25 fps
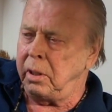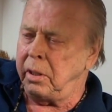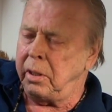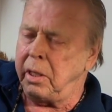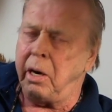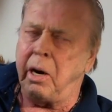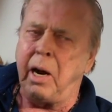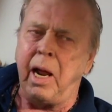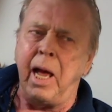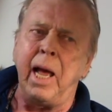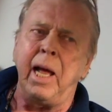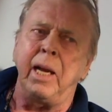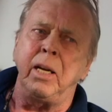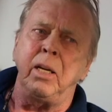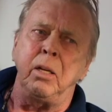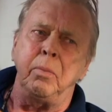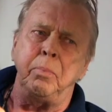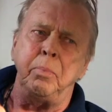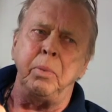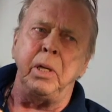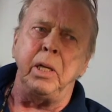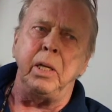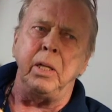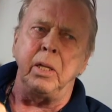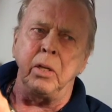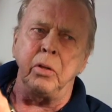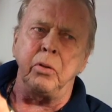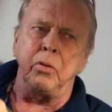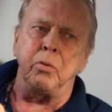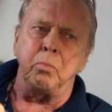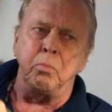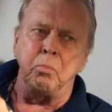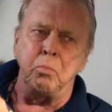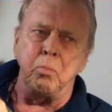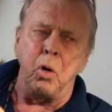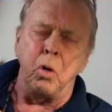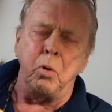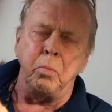There had to be this
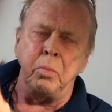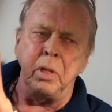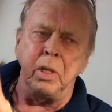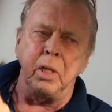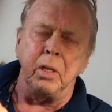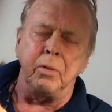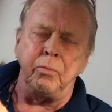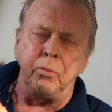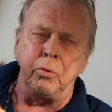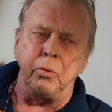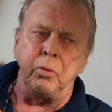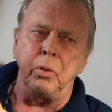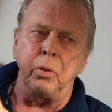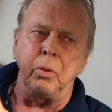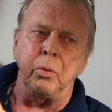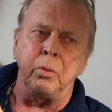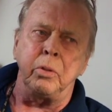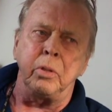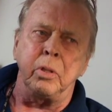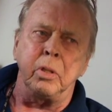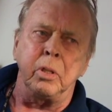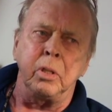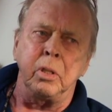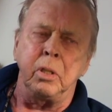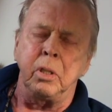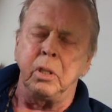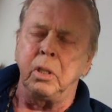moment of truth